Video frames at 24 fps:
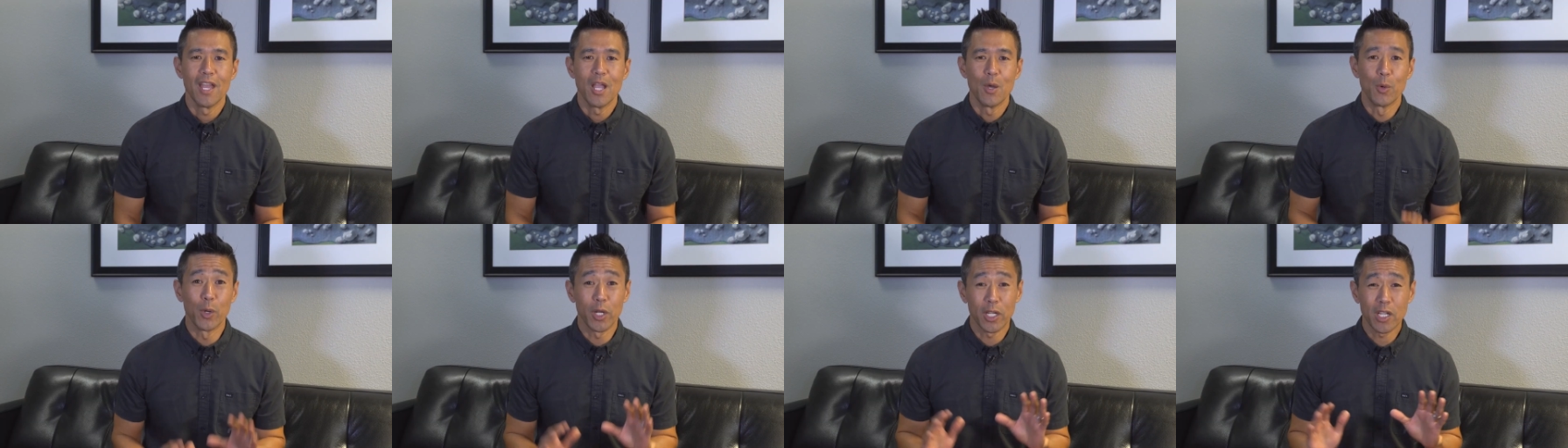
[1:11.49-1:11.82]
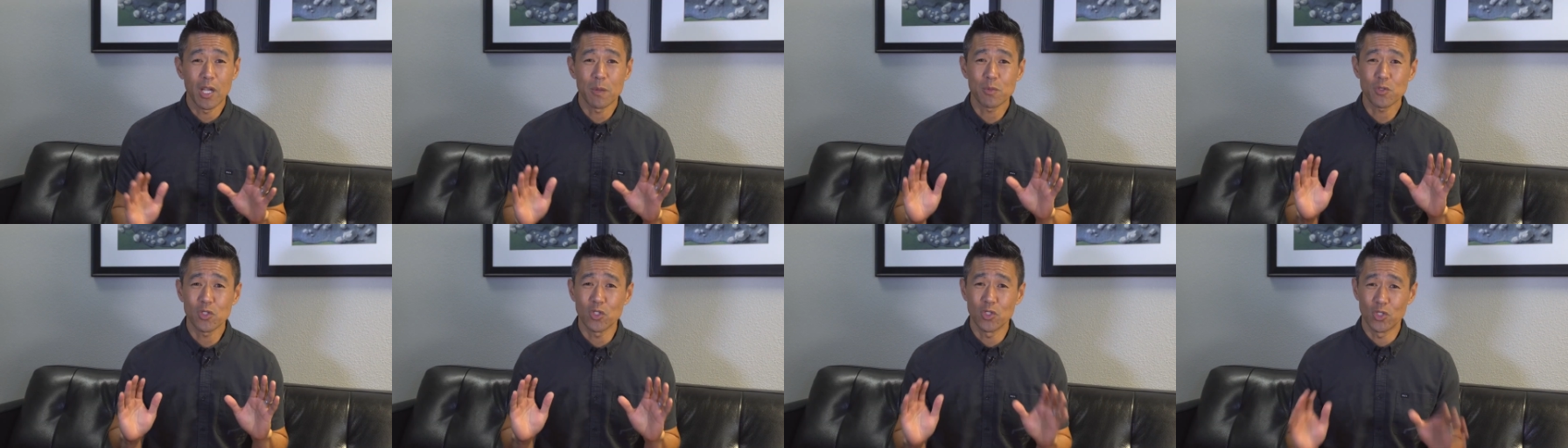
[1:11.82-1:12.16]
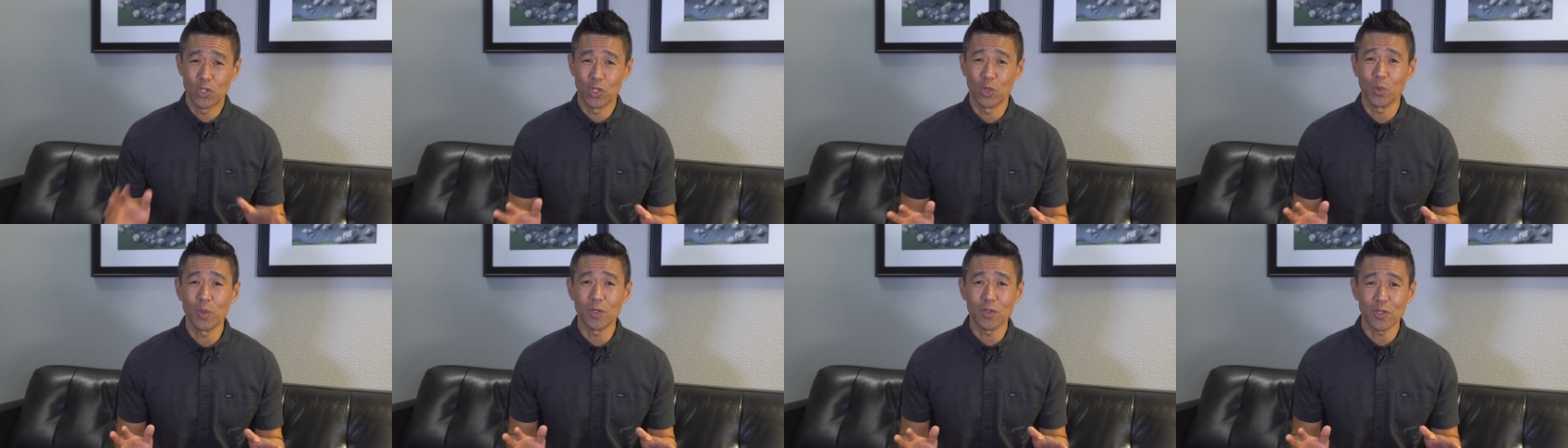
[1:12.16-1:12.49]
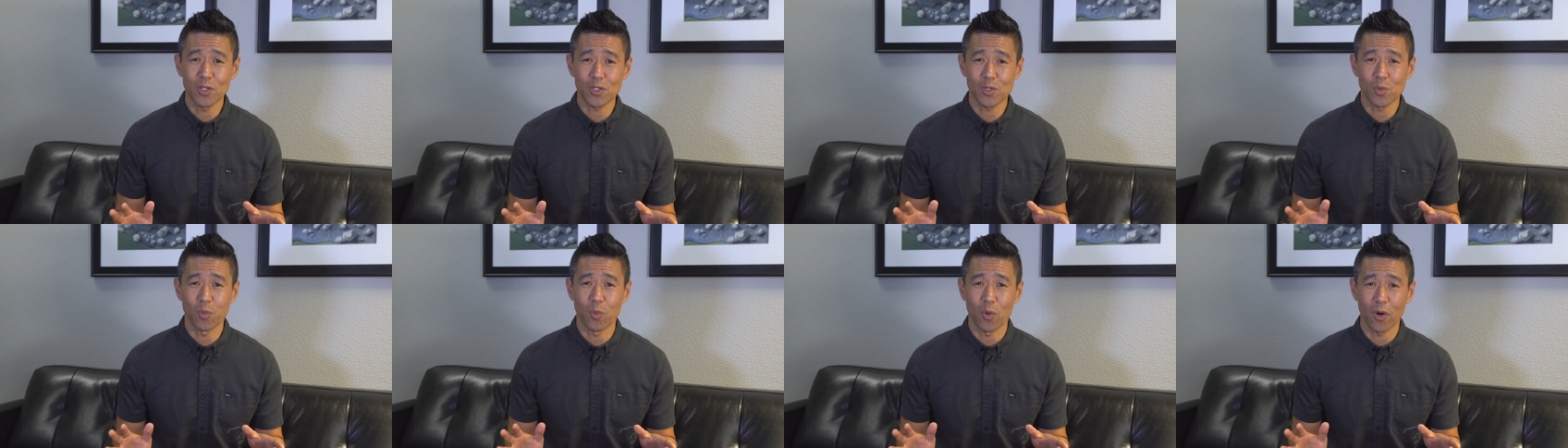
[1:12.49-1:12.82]
When it comes to doing
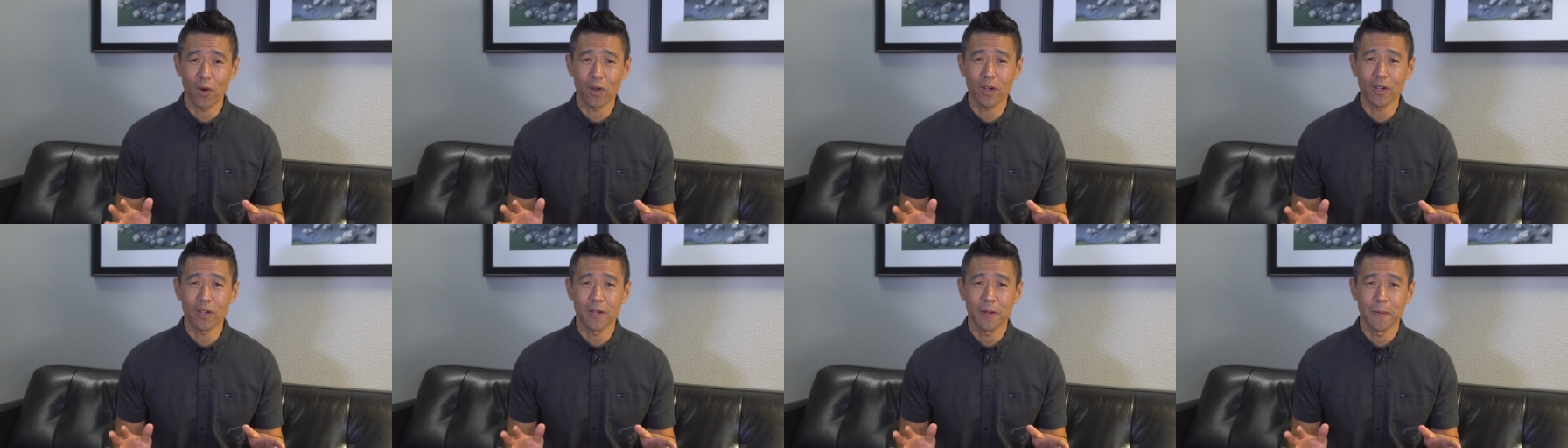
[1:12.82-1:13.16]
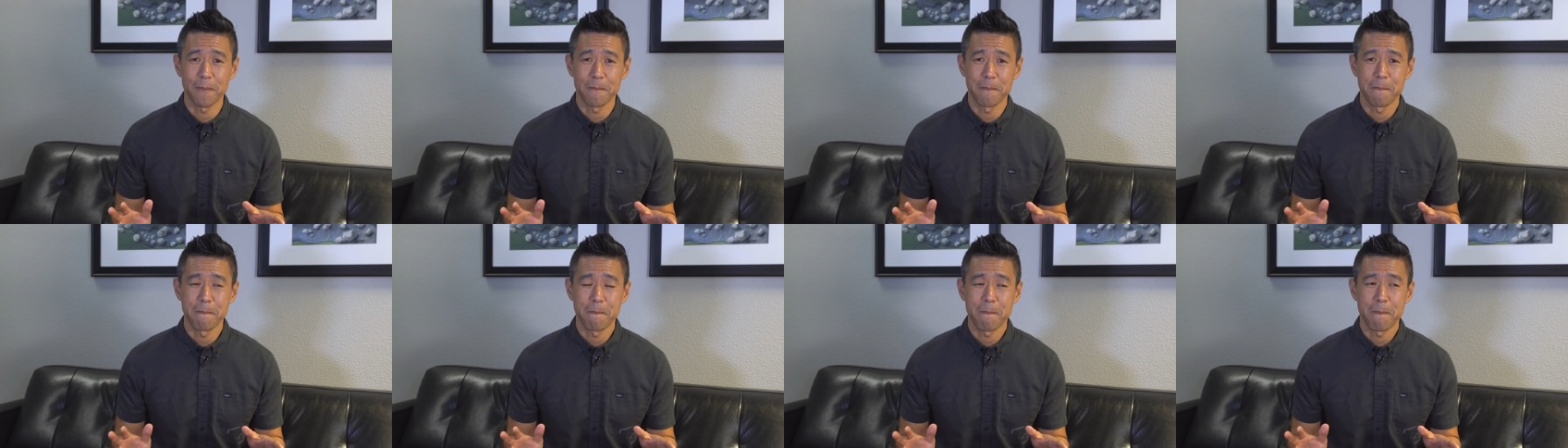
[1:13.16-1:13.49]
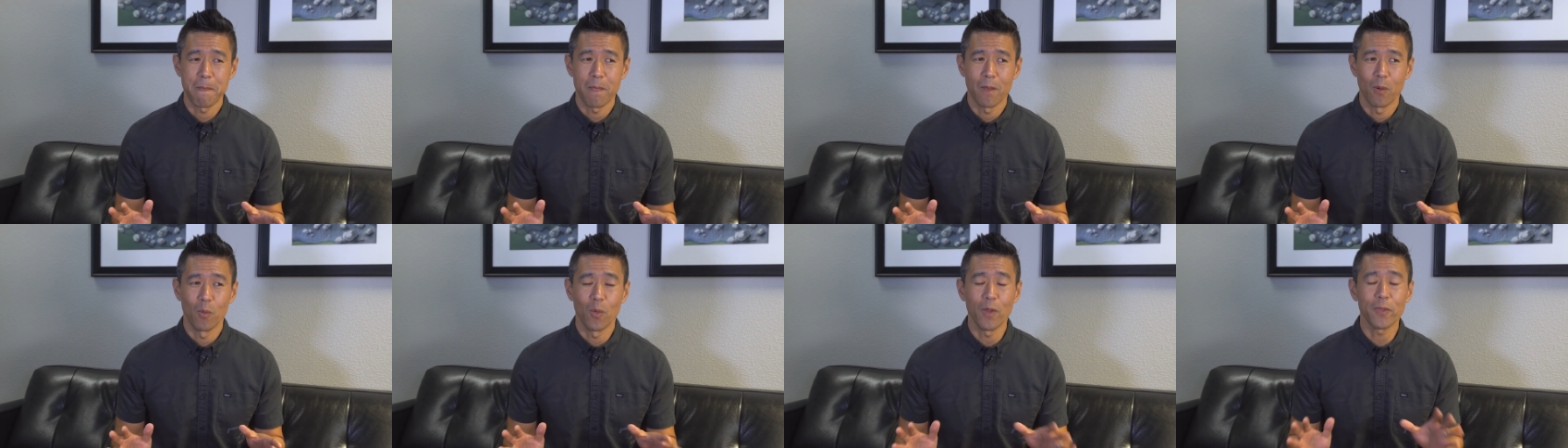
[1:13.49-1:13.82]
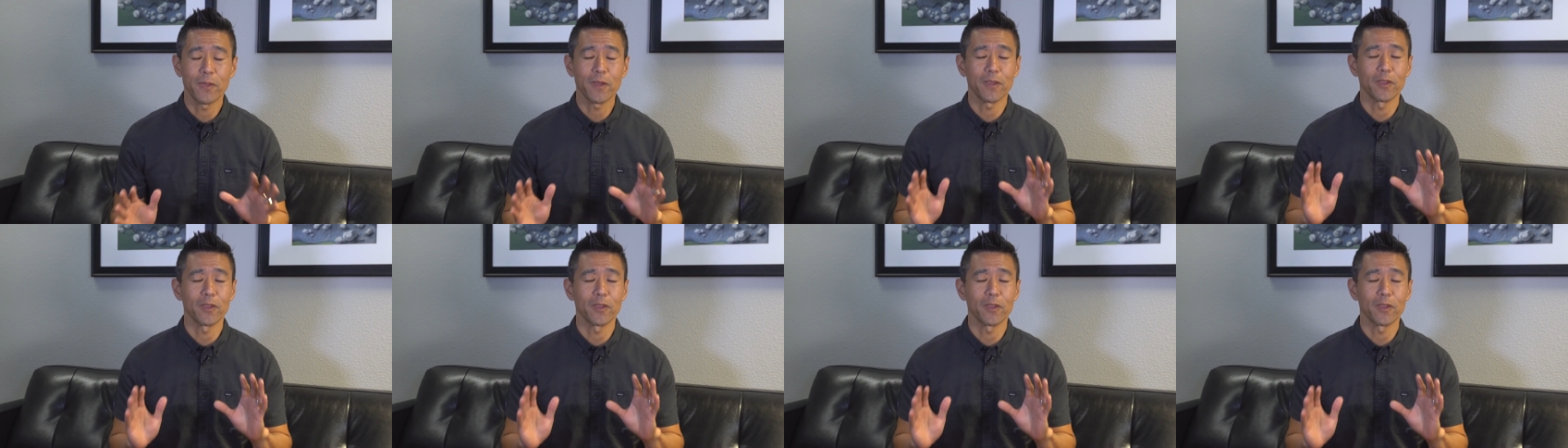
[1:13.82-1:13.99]
this work, one